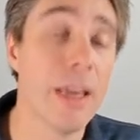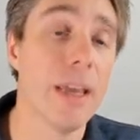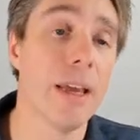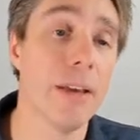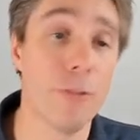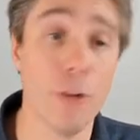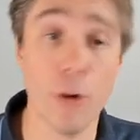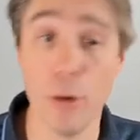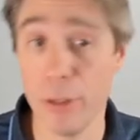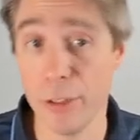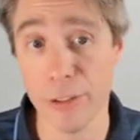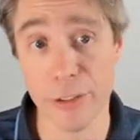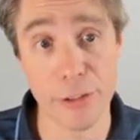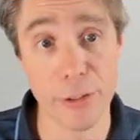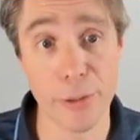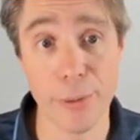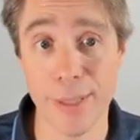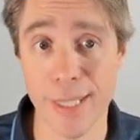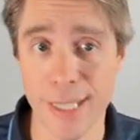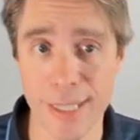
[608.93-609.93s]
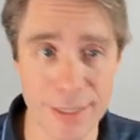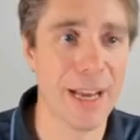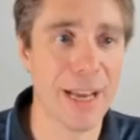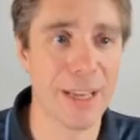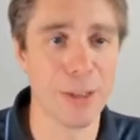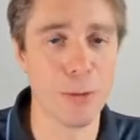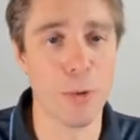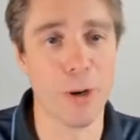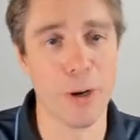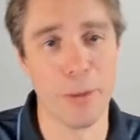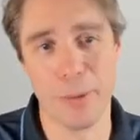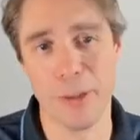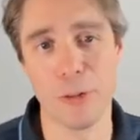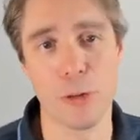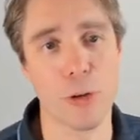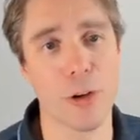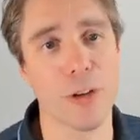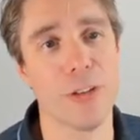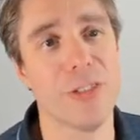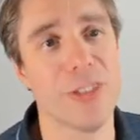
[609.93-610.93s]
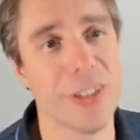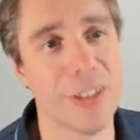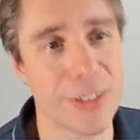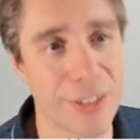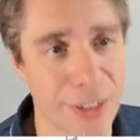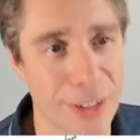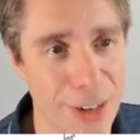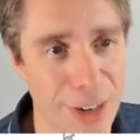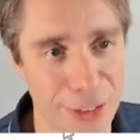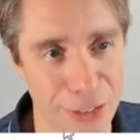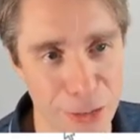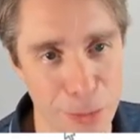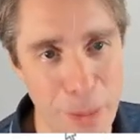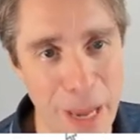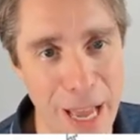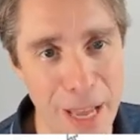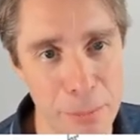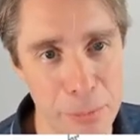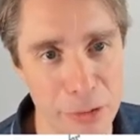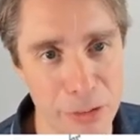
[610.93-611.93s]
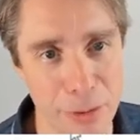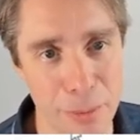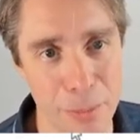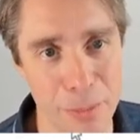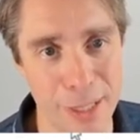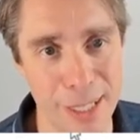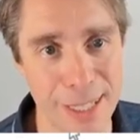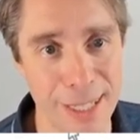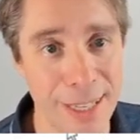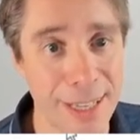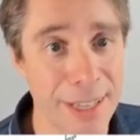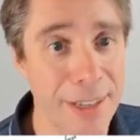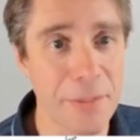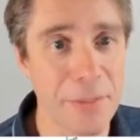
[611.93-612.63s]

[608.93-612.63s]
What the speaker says: If all you're doing is you want to be trusted to not spam somebody,